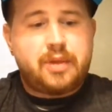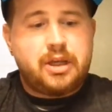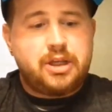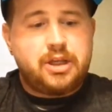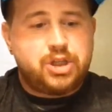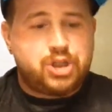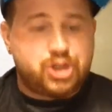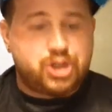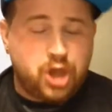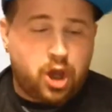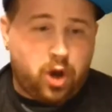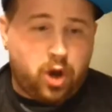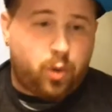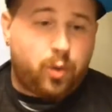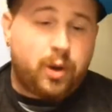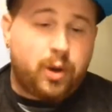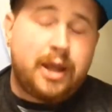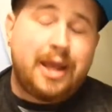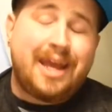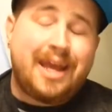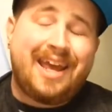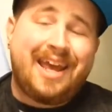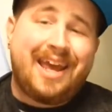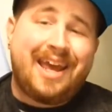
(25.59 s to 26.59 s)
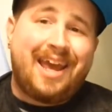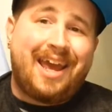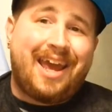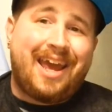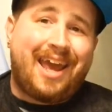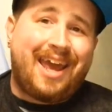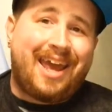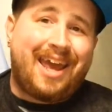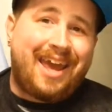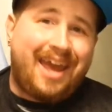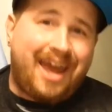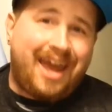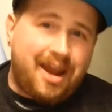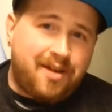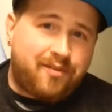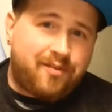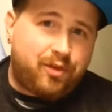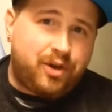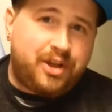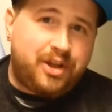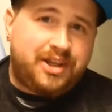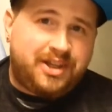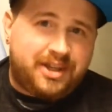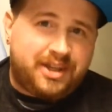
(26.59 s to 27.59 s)
So,
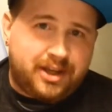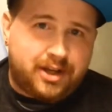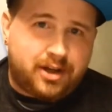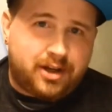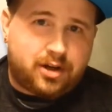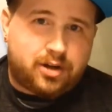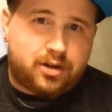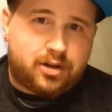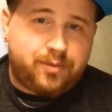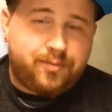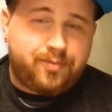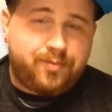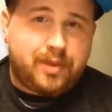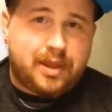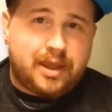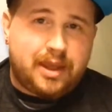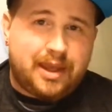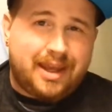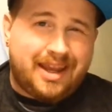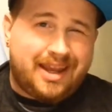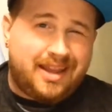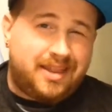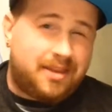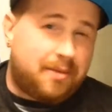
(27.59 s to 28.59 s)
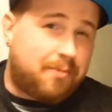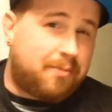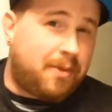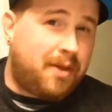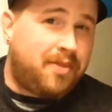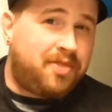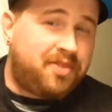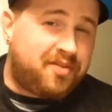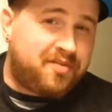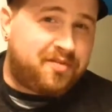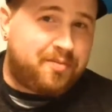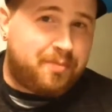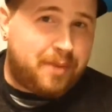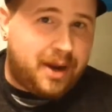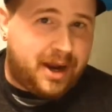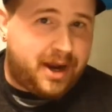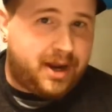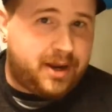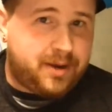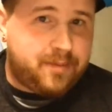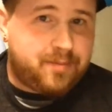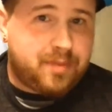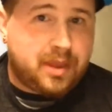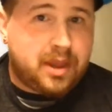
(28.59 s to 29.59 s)
every year in the month of
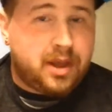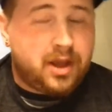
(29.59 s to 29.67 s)
May,